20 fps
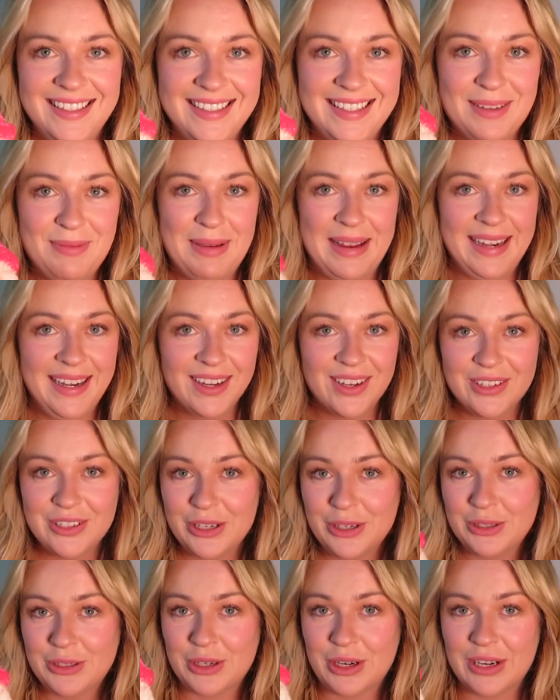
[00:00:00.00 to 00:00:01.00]
Depending on
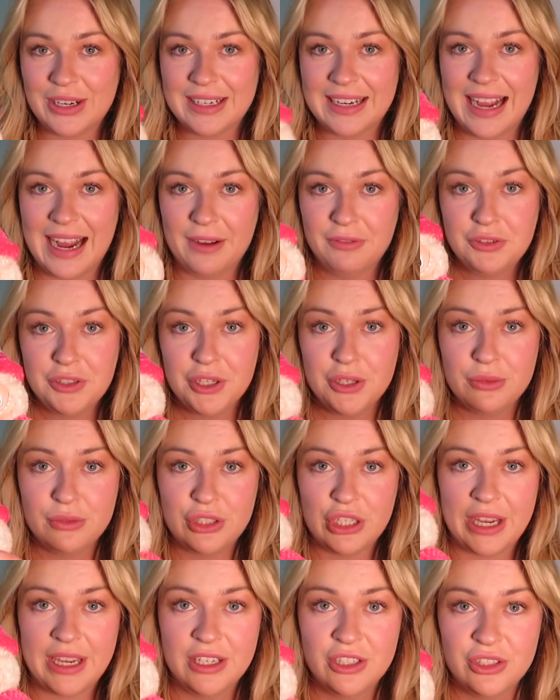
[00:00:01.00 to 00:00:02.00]
your yarn, after you
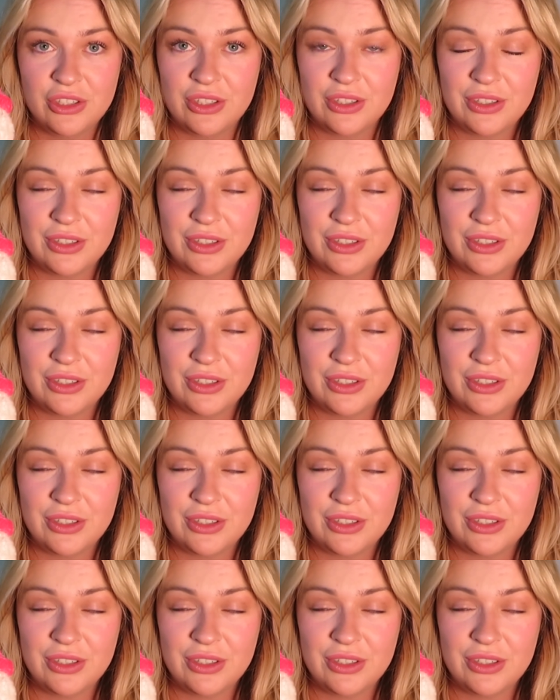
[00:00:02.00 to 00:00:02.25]
chain